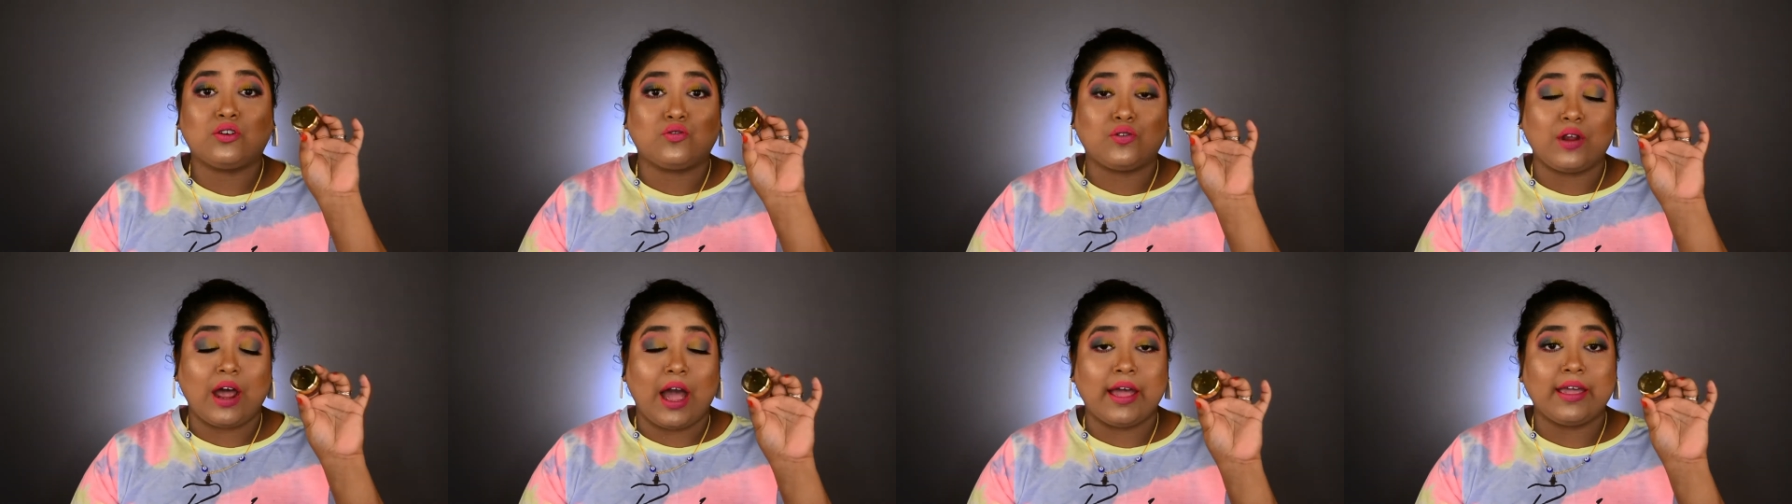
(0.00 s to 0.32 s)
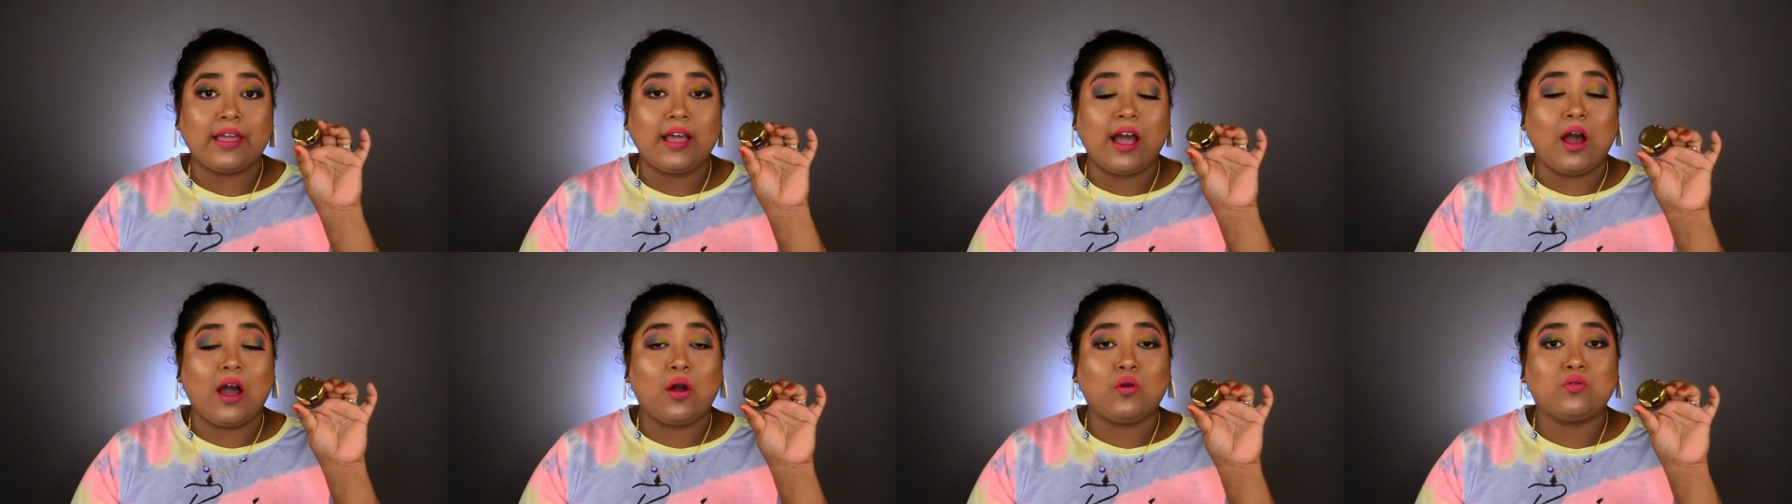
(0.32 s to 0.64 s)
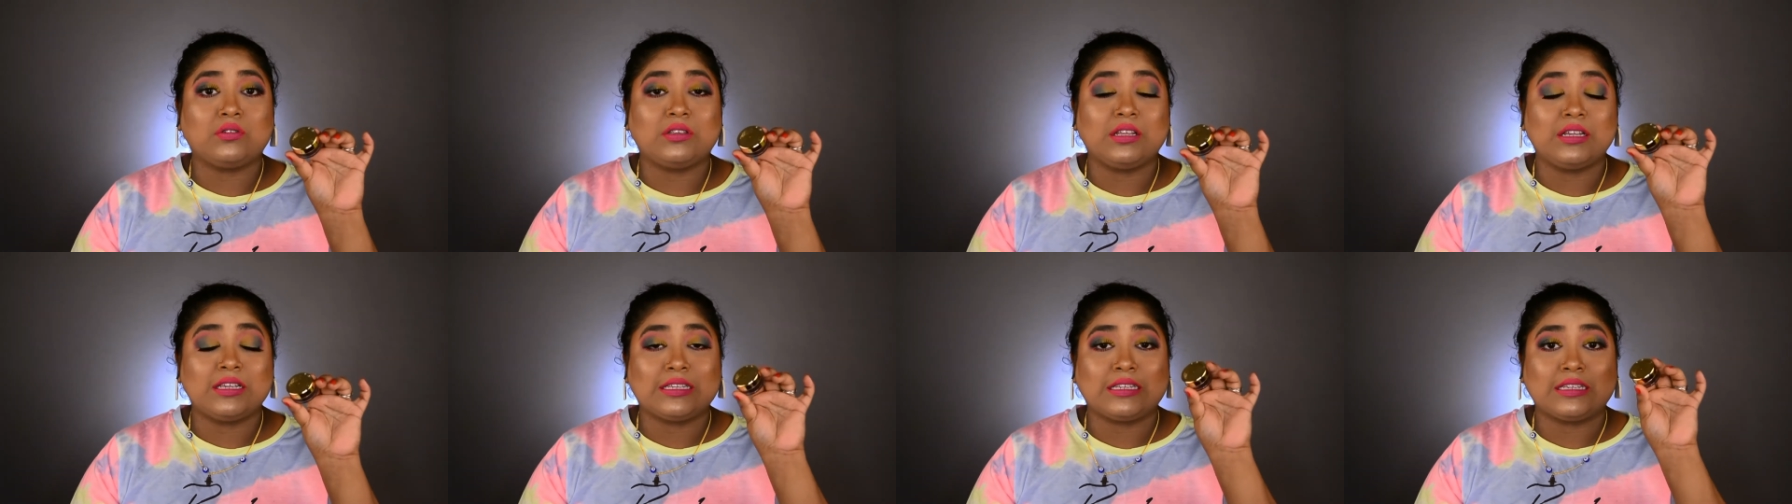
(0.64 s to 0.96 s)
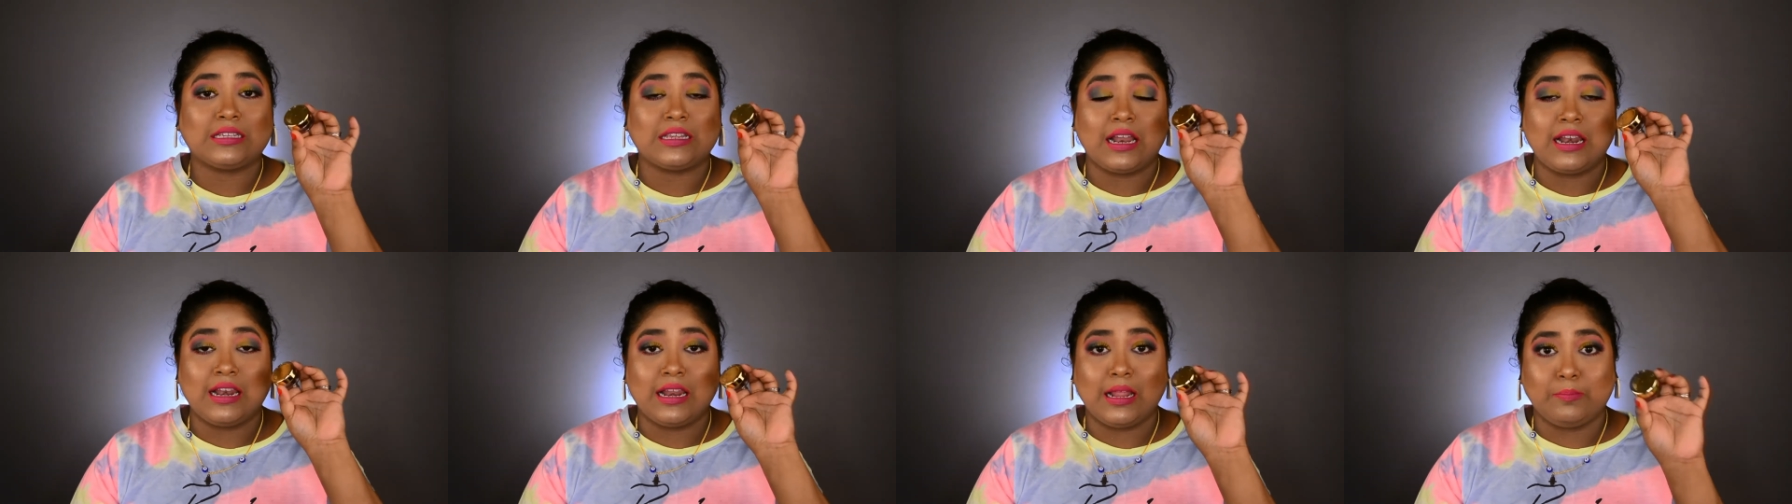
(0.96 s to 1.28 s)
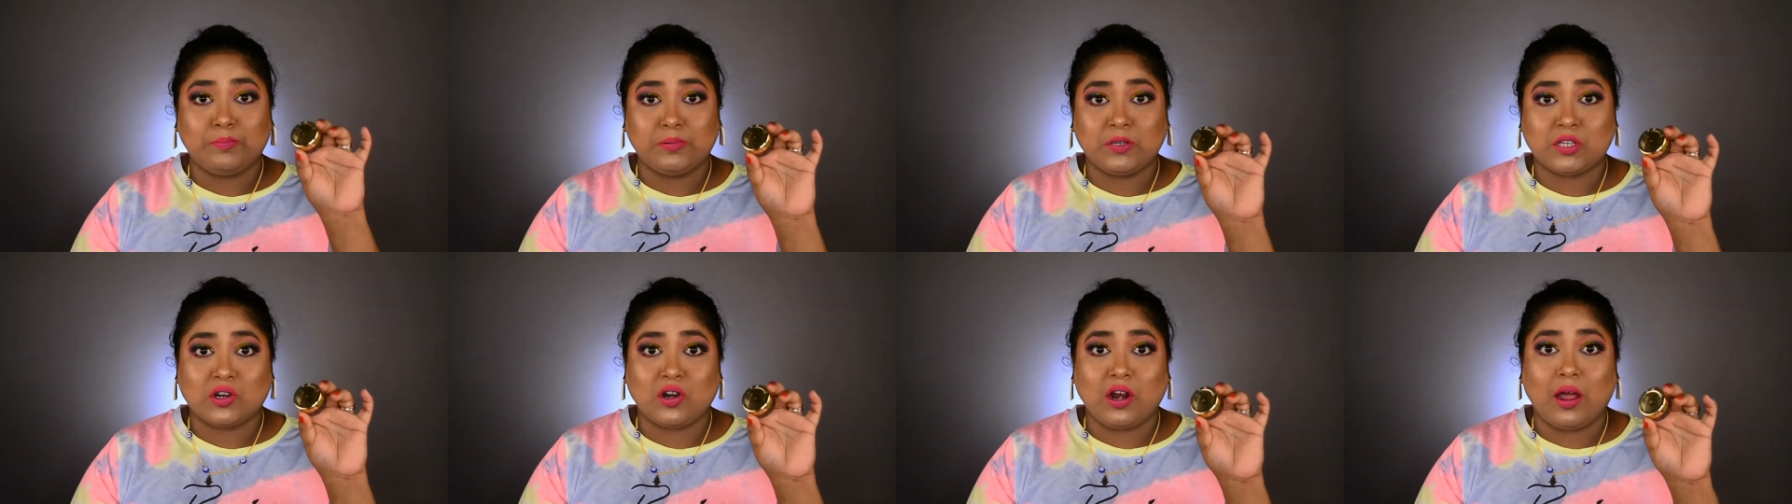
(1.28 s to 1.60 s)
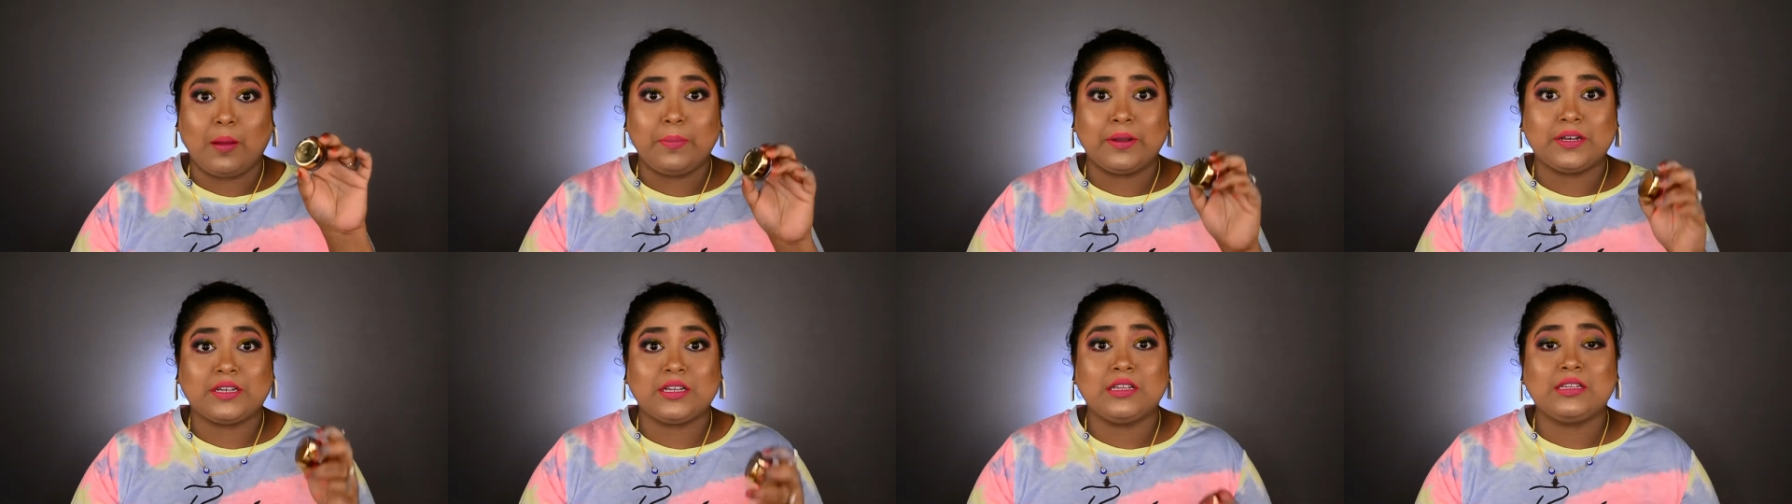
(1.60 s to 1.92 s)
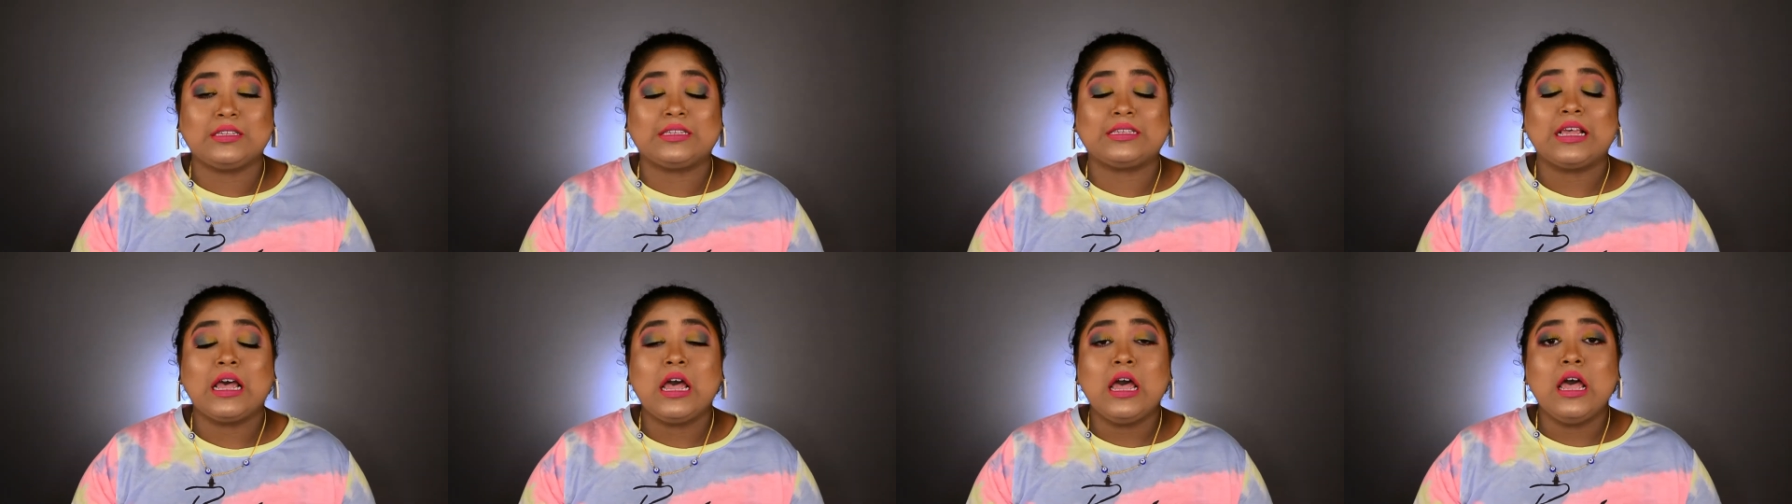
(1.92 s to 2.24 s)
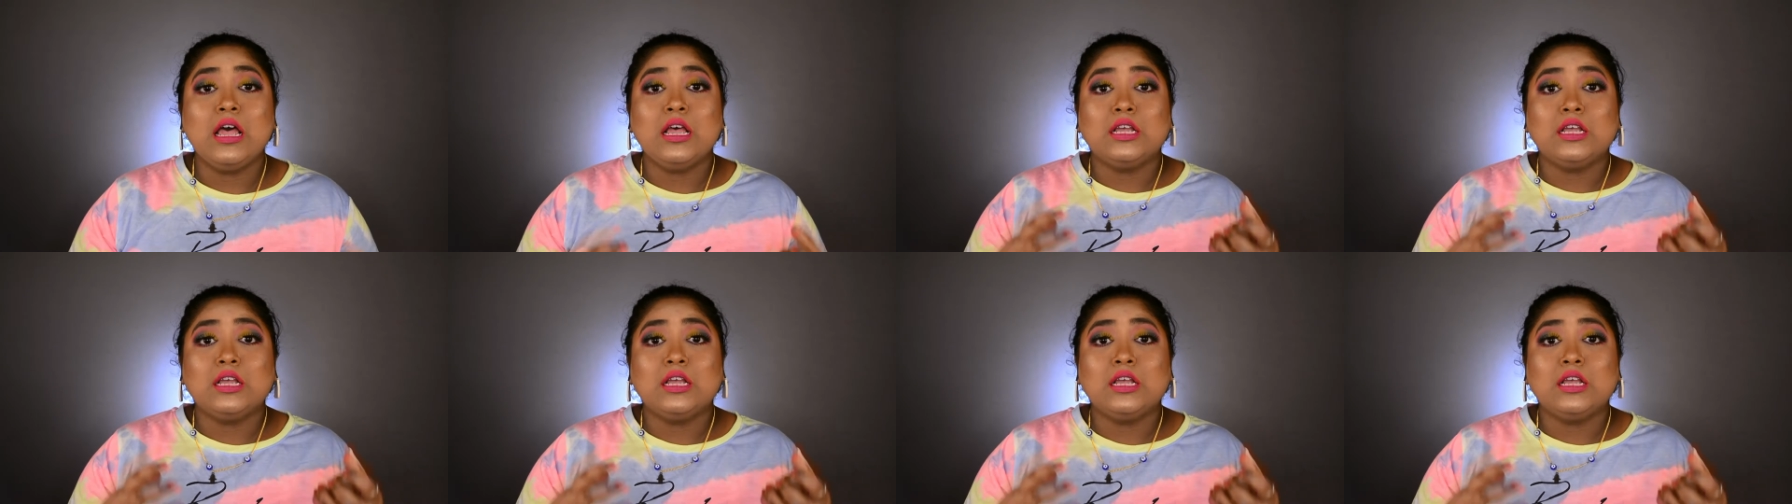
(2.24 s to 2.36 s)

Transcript: try out this lip scrub it is